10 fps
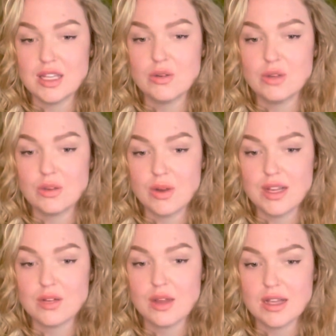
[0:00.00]
you in the right
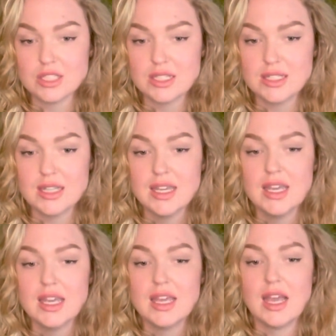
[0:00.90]
direction,
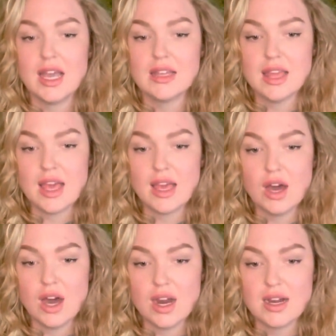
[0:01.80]
and they
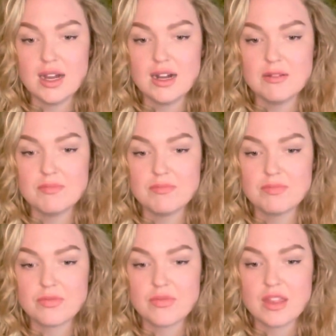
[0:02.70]
are,
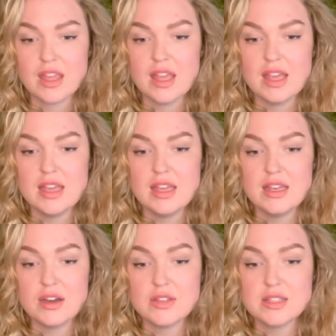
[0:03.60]

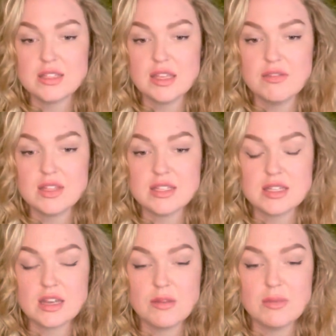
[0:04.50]
if this is
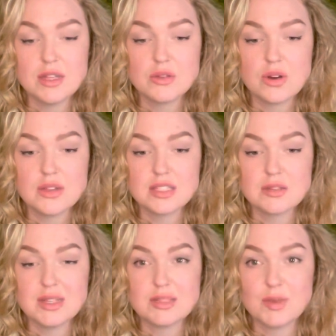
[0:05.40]
not a mentor, this is going
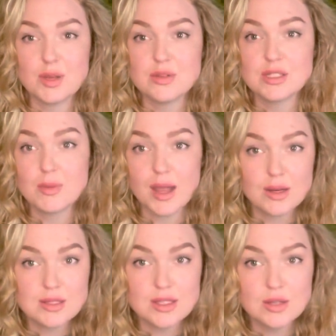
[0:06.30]
to be somebody who
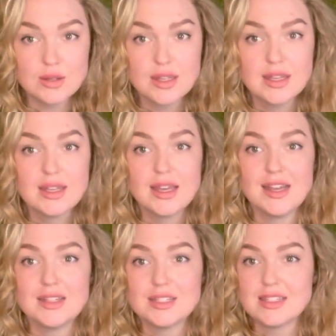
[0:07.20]
inspires you.
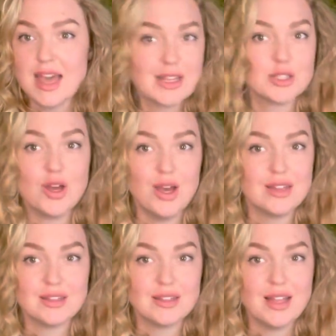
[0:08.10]
And just latch
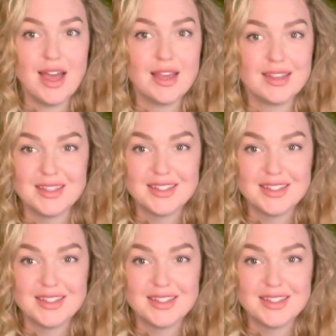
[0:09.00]
on, like,